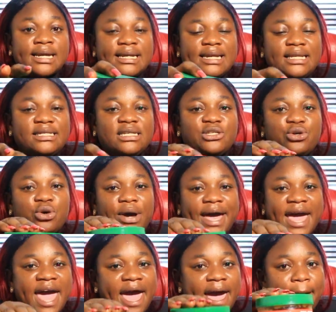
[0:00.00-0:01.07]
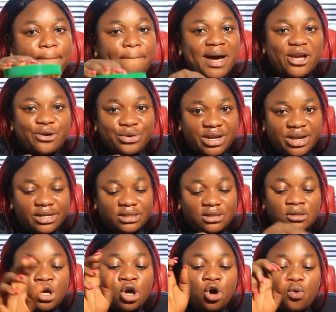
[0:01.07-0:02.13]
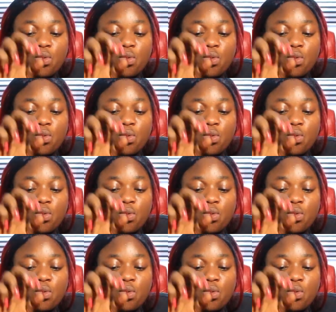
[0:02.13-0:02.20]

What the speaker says: This is your hair mayonnaise.